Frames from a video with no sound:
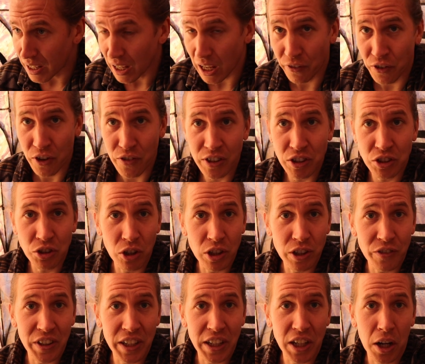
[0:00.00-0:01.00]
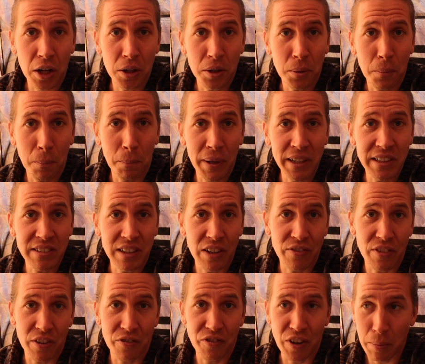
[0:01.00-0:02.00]
If you've enjoyed the video, please
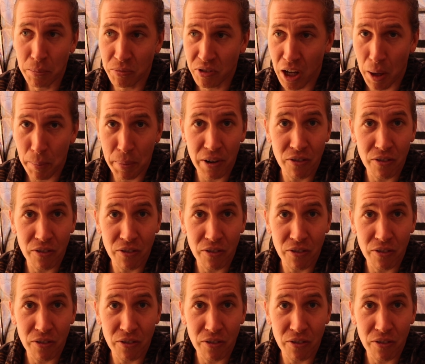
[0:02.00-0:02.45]
give it a thumbs up.